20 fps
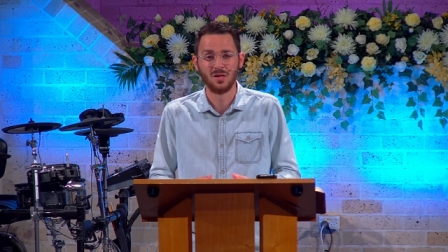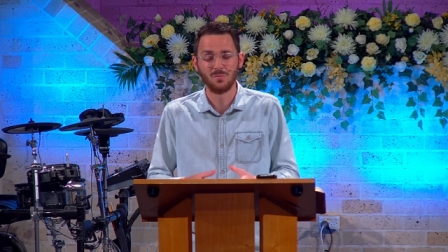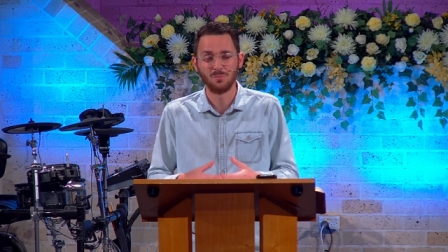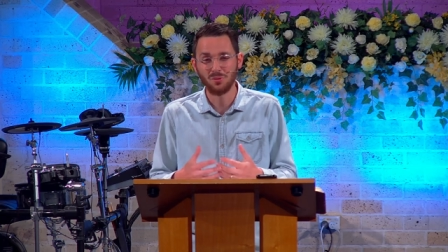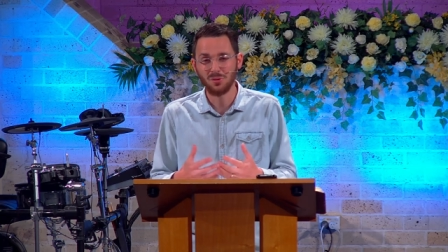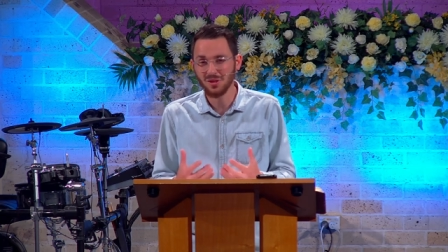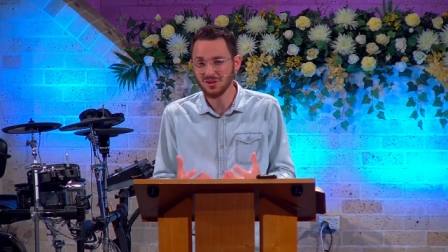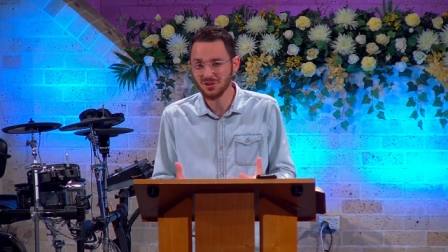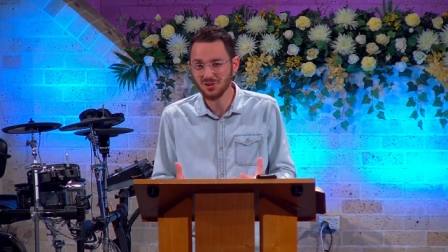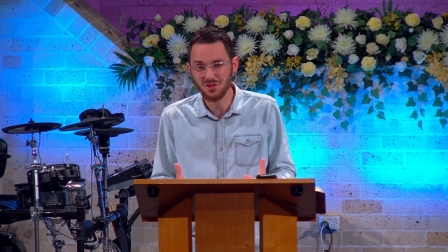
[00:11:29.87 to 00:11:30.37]

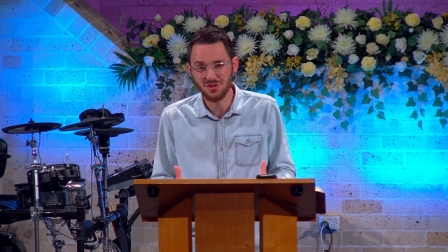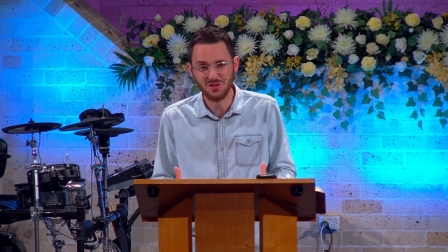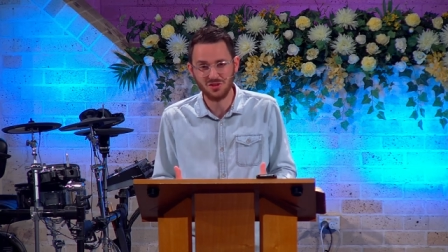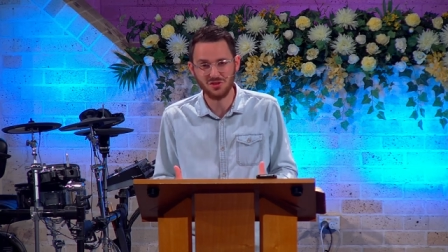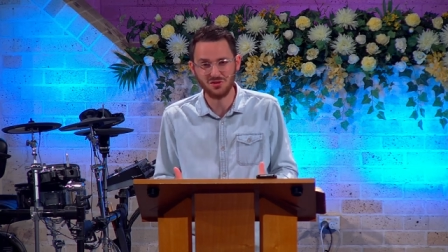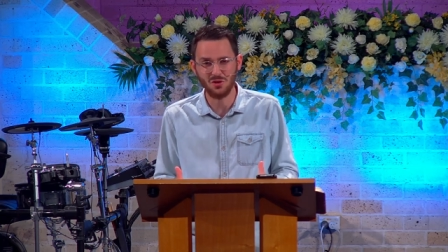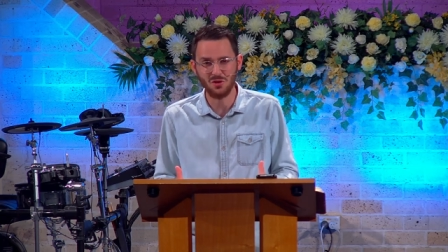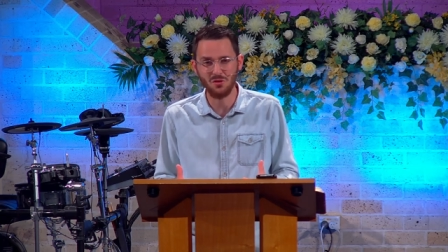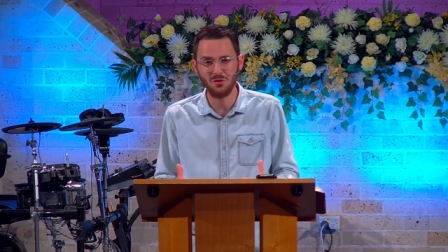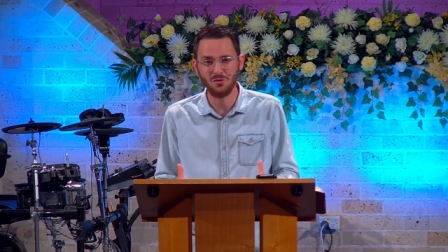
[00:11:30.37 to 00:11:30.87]
precious
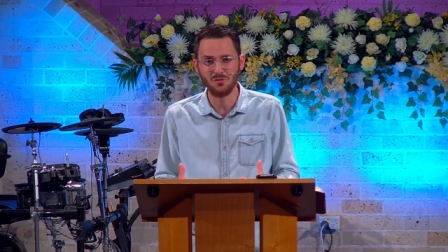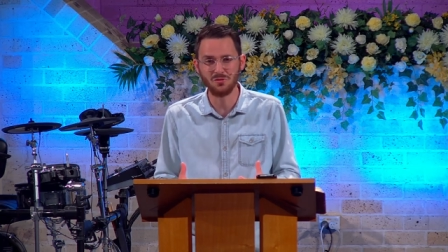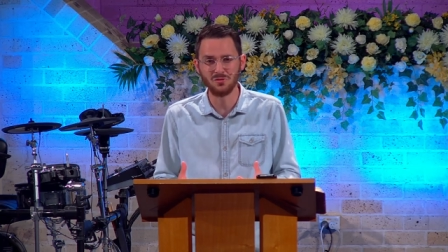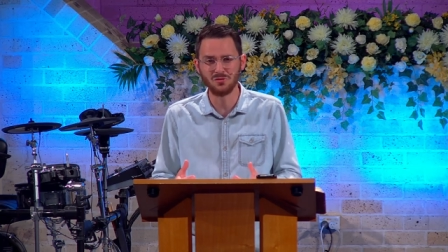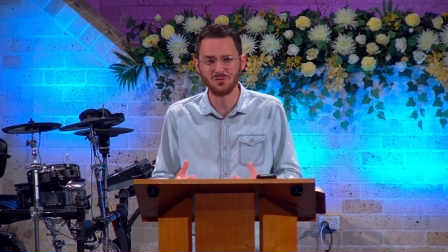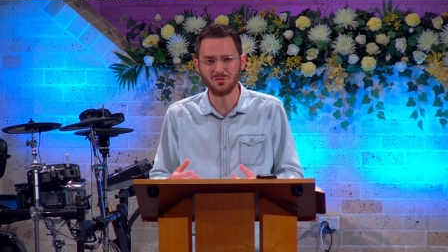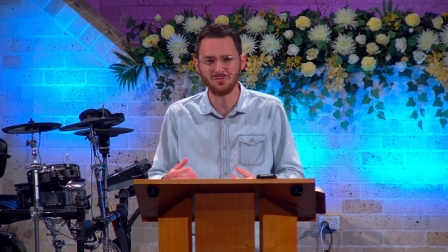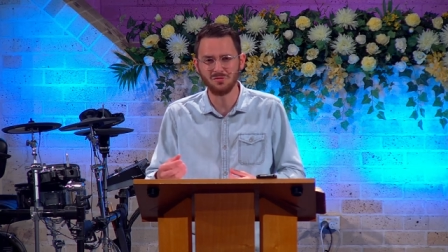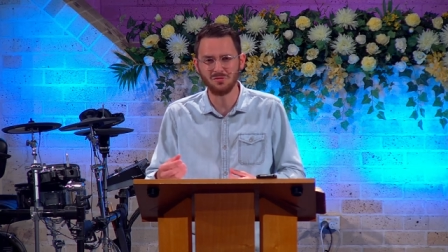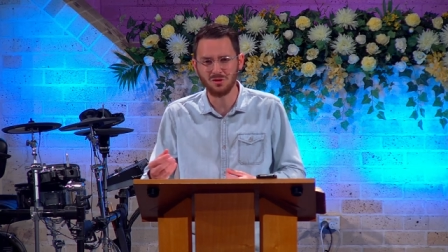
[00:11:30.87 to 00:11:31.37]

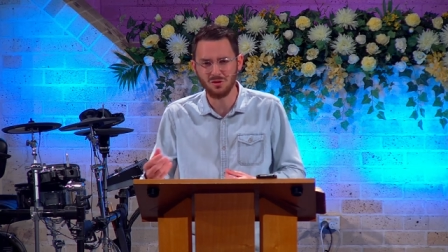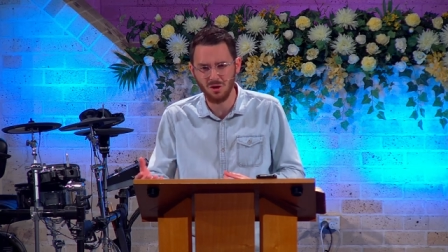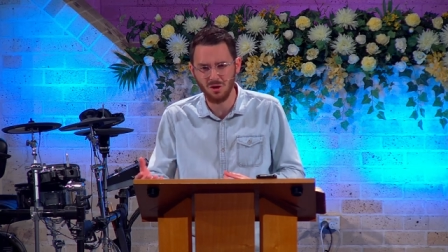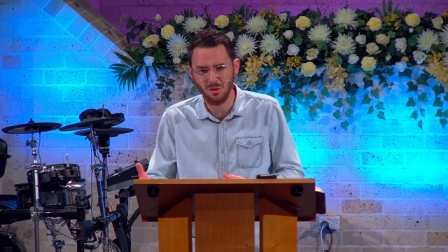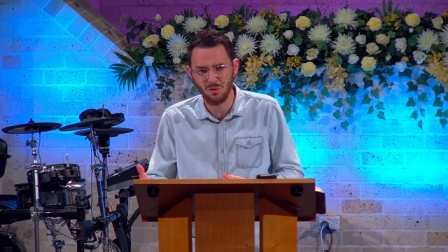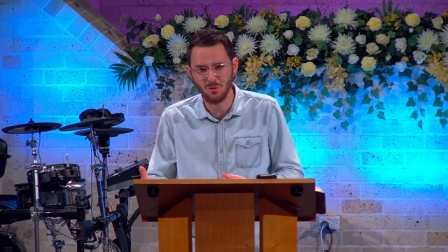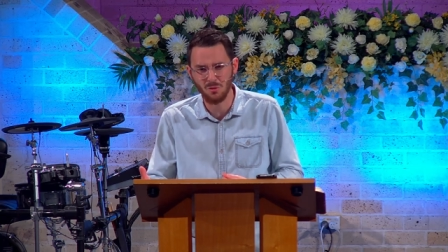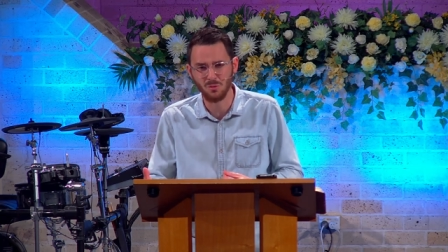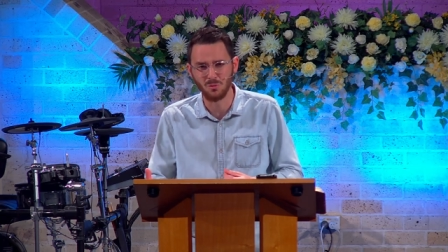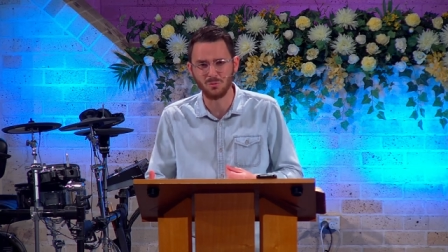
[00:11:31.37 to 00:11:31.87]
stones of
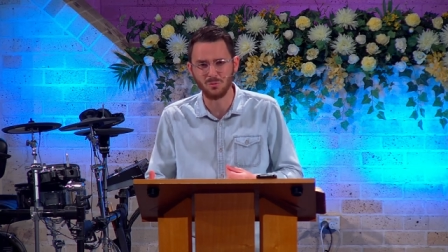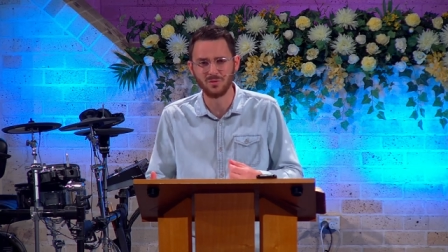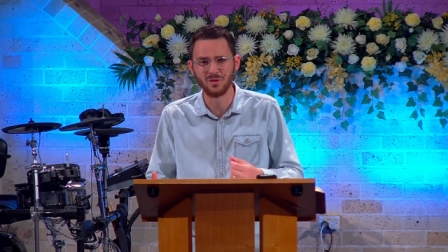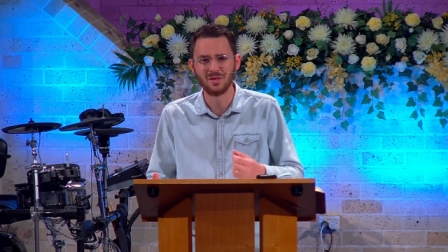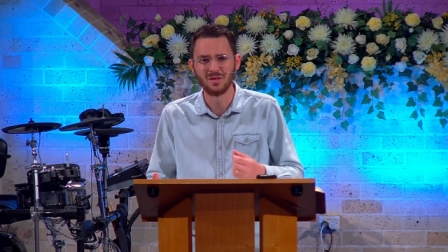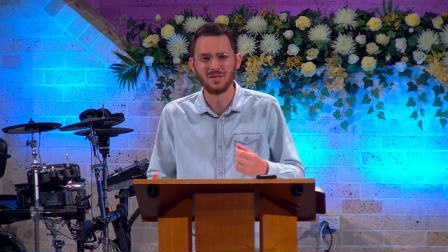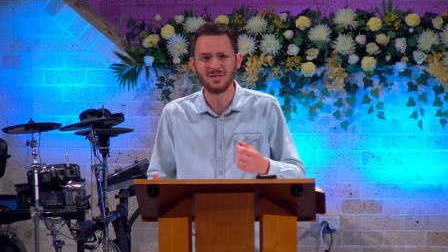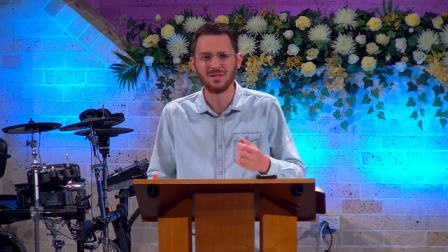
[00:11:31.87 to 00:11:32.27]
gold,